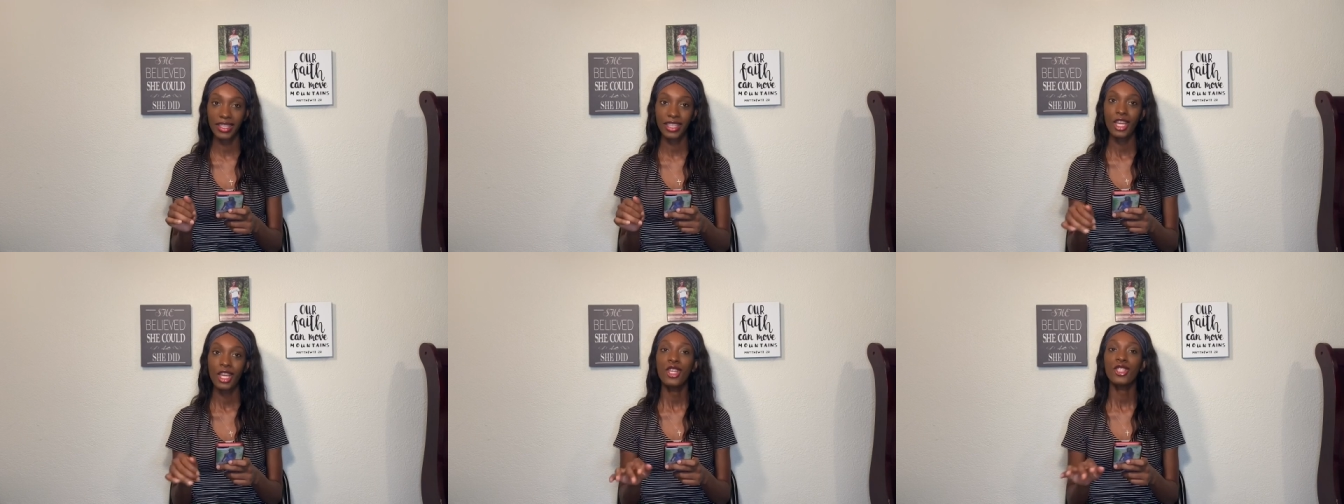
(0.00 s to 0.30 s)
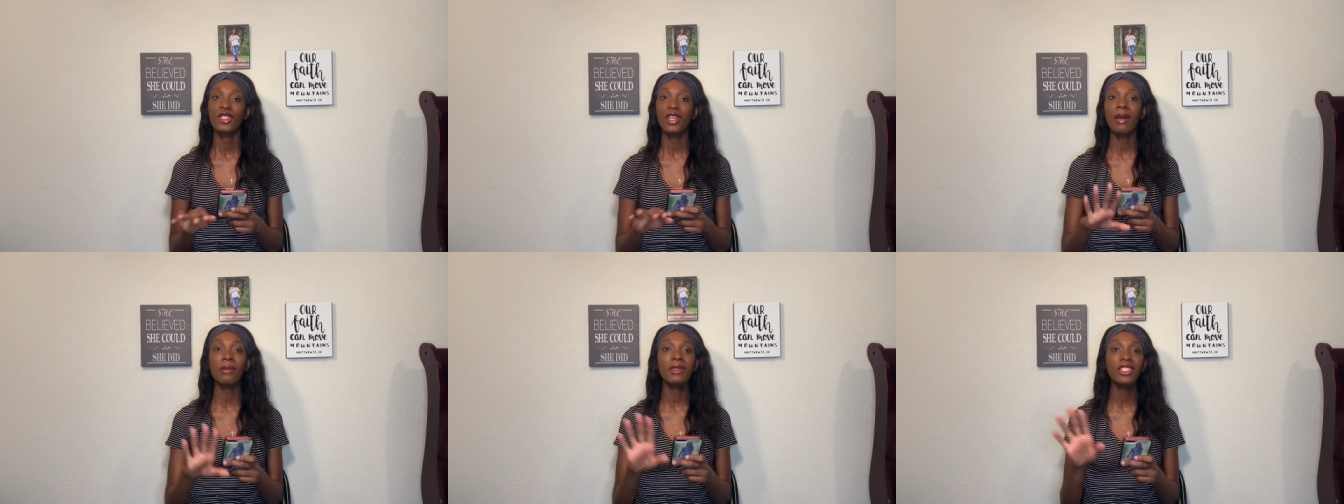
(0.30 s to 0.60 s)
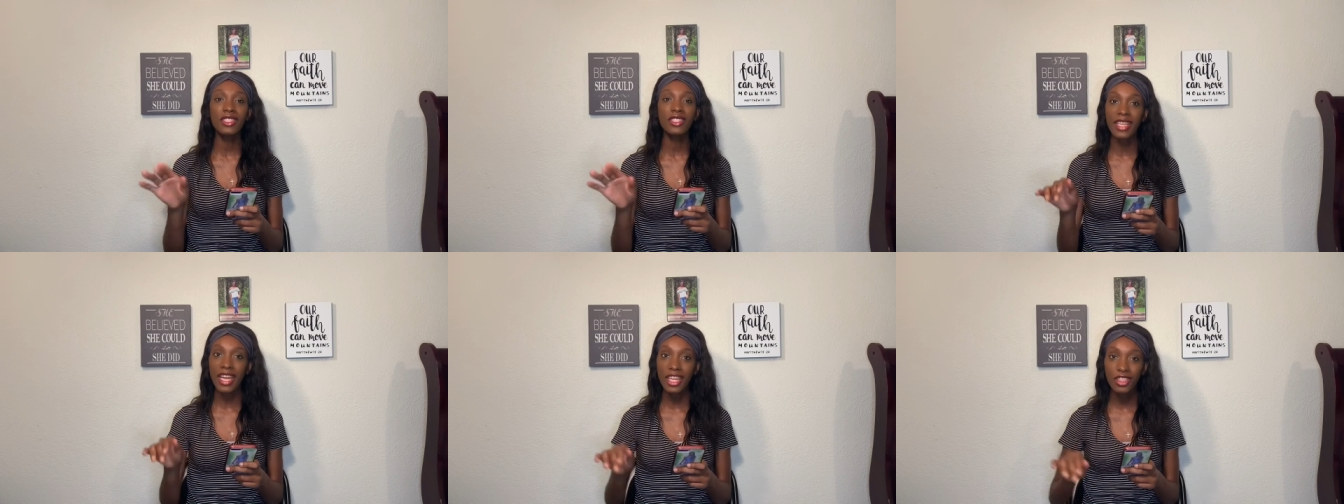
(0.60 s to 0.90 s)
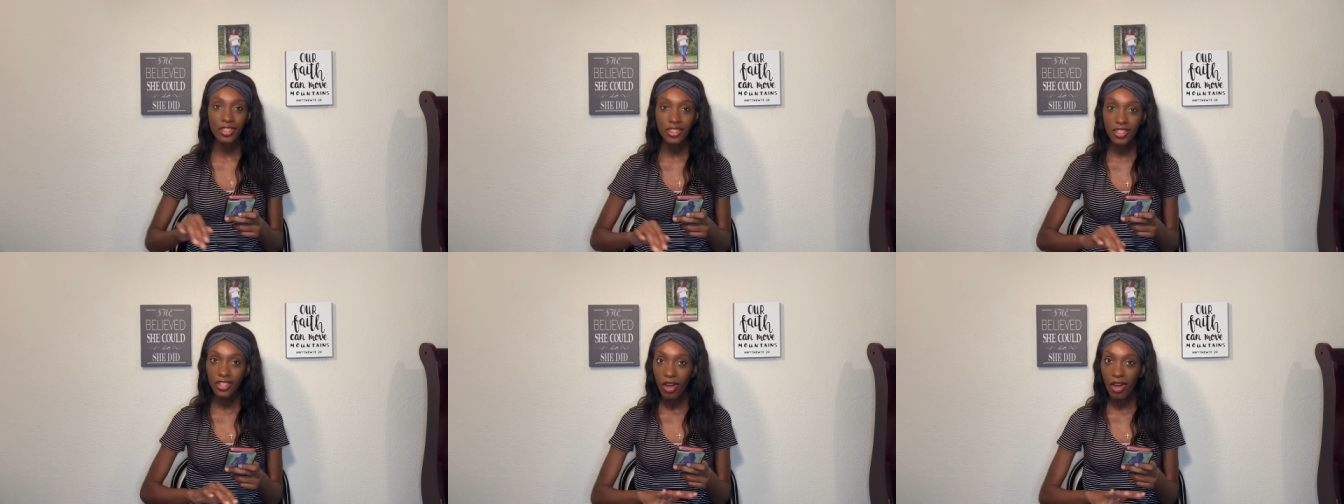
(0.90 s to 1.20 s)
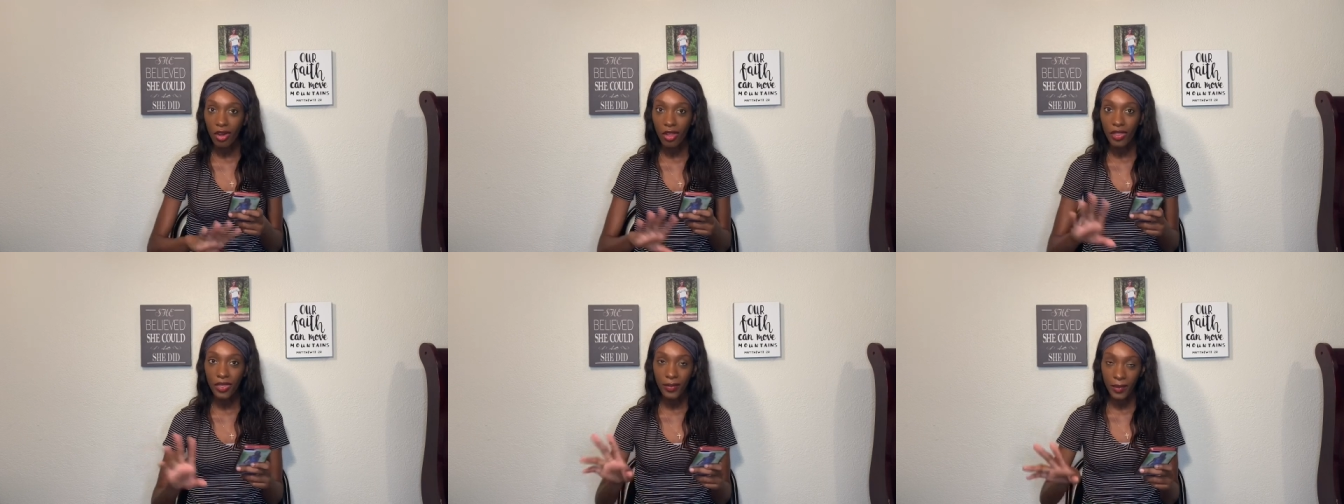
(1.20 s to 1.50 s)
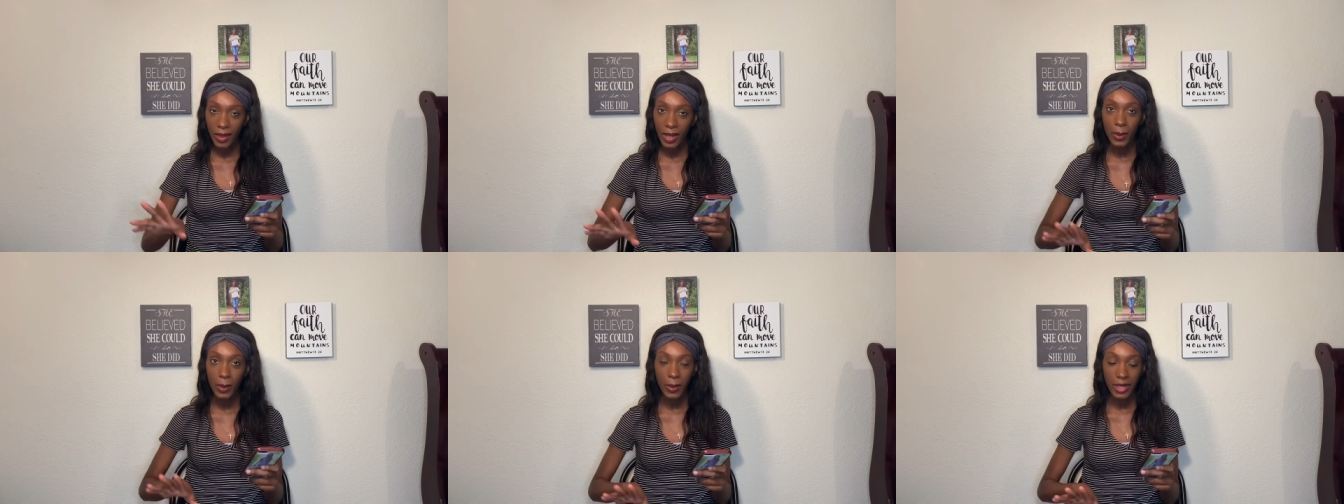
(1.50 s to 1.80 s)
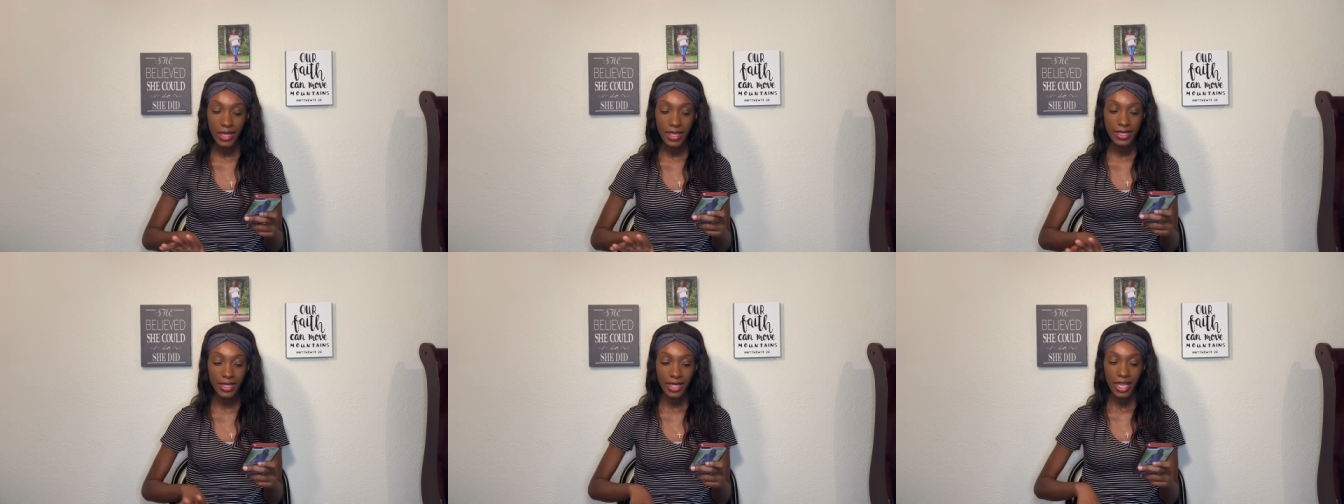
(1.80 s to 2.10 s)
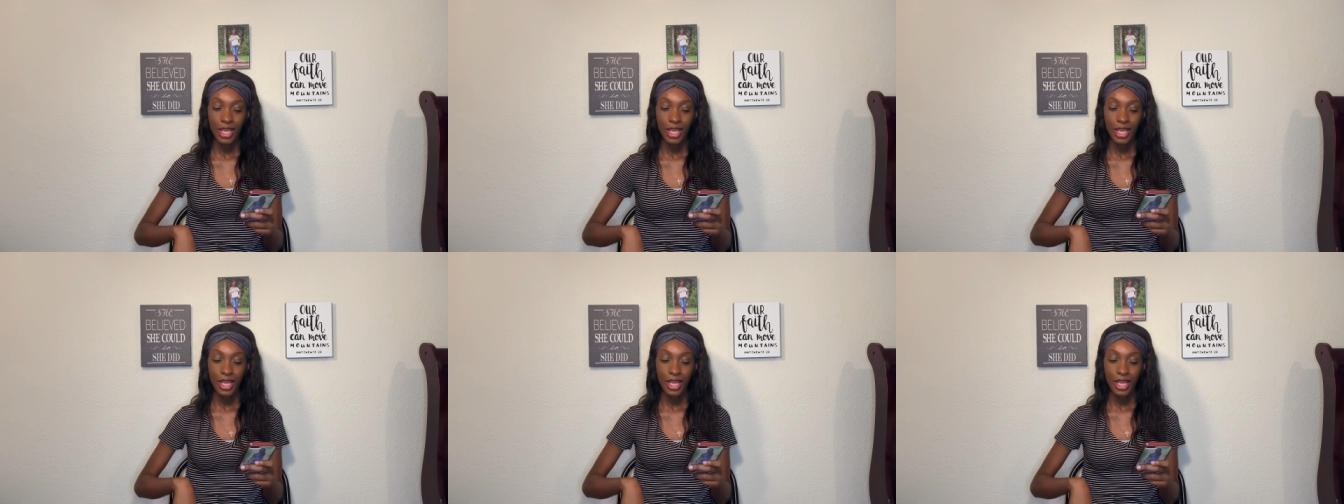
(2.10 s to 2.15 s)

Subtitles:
So I'm gonna just address all three at once.